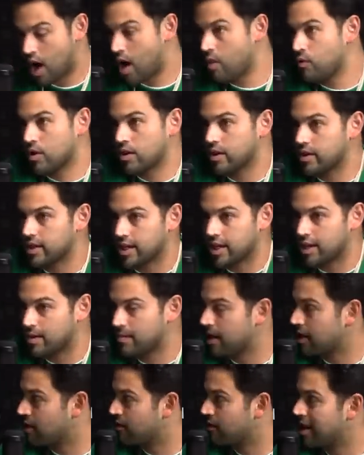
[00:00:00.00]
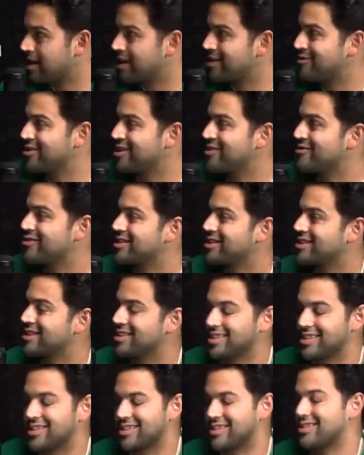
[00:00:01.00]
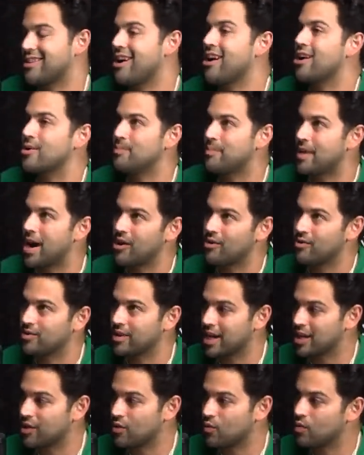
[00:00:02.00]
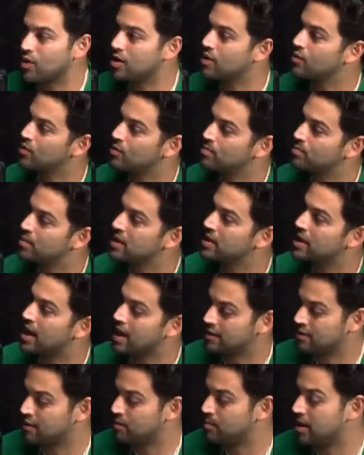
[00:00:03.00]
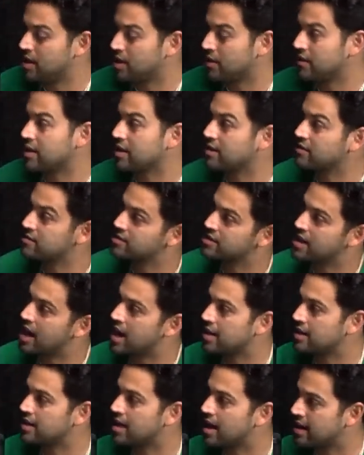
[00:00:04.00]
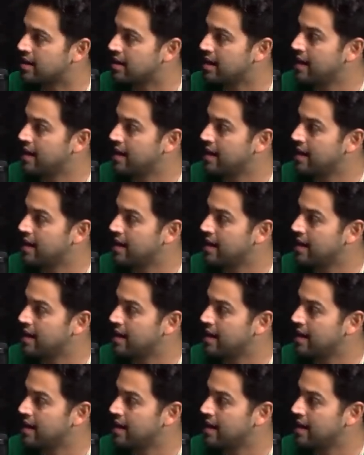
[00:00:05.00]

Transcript: I wanted to get in my career. I never even thought about like what it would be like to be on the other side of that